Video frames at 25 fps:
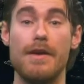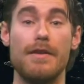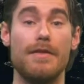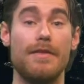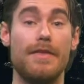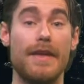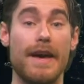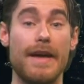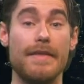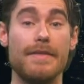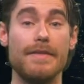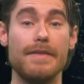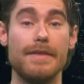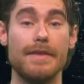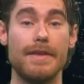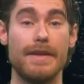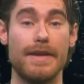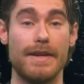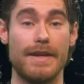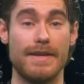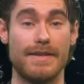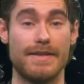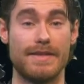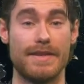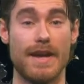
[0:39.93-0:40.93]
Then
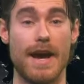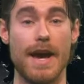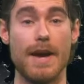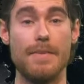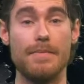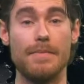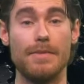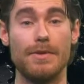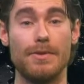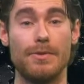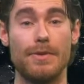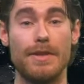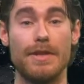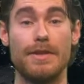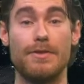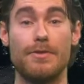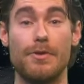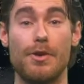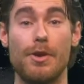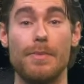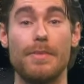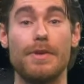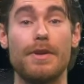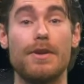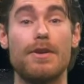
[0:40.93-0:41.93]
it is time to
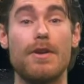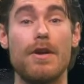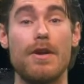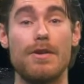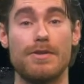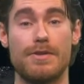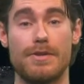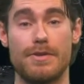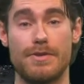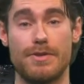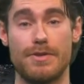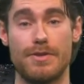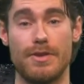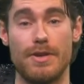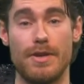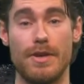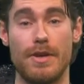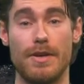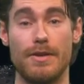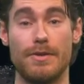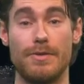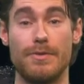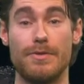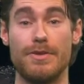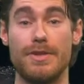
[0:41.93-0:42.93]
determine the costs
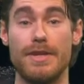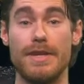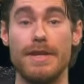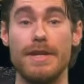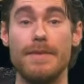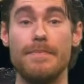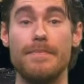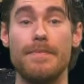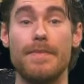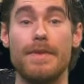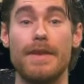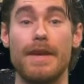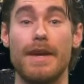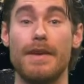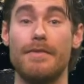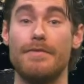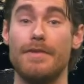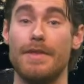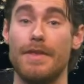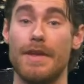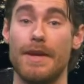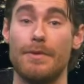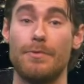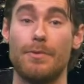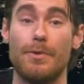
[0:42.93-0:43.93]
to see if the
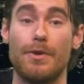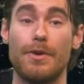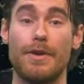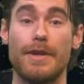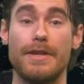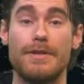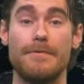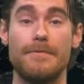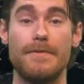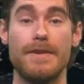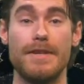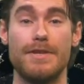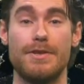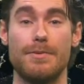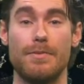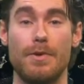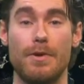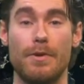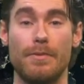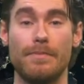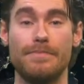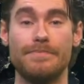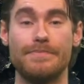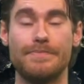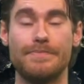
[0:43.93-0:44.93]
network is feasible.